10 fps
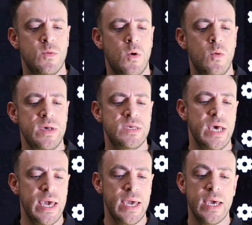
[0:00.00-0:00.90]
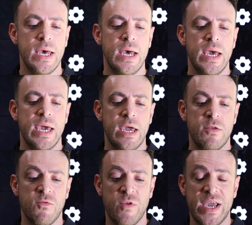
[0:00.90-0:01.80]
But what we're seeing
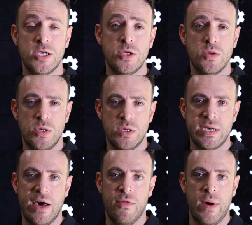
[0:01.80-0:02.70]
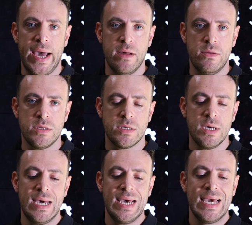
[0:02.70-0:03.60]
in regional New South Wales
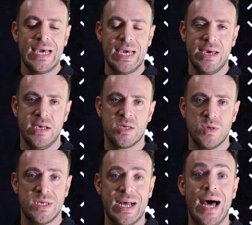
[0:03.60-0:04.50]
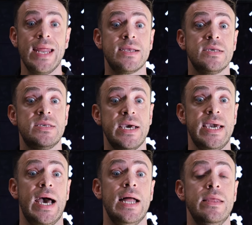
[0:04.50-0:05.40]
is we're starting to
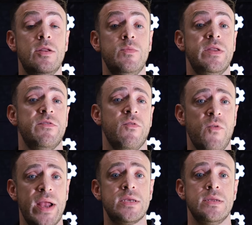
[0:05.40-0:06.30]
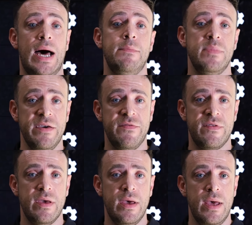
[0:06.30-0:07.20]
see a little bit of rental uplift.